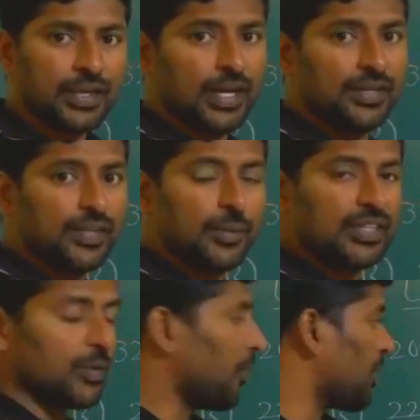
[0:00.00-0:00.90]
And some
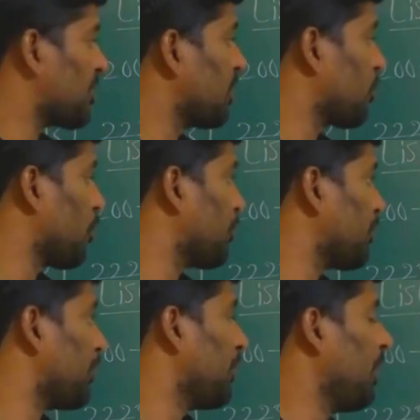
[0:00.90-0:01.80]
other functional
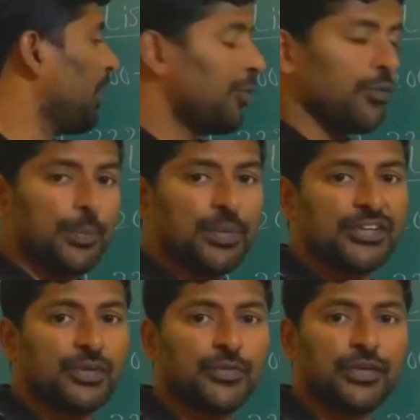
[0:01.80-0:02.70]
groups
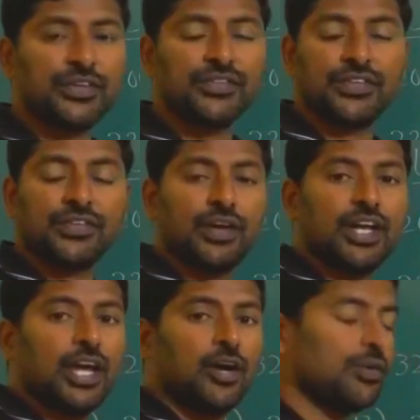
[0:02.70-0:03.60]
vibrational frequencies
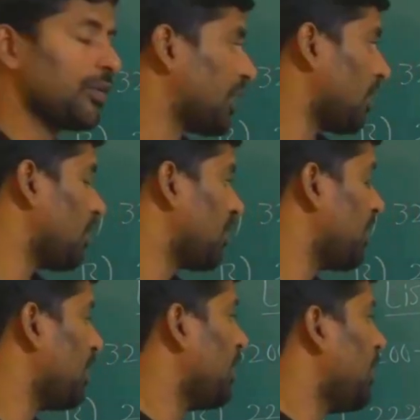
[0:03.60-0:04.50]
I have given
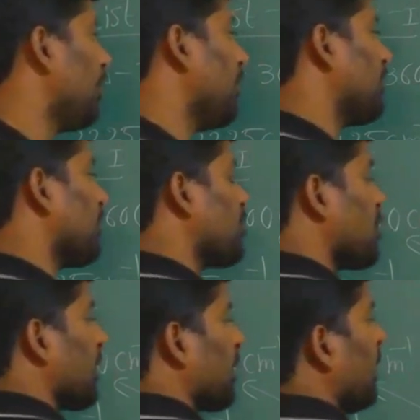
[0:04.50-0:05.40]
already. Once you
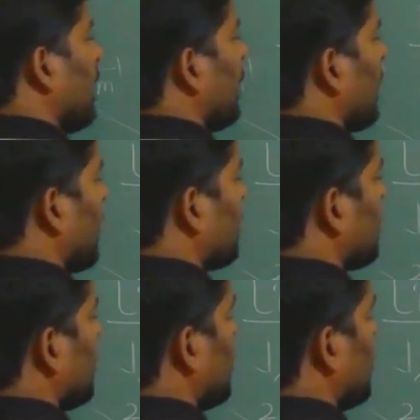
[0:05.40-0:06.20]
check, like C